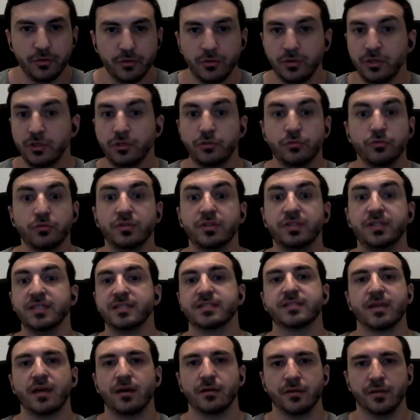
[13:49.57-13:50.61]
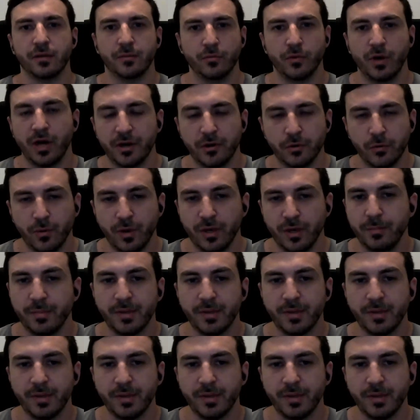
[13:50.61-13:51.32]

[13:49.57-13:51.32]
you need to discount them right away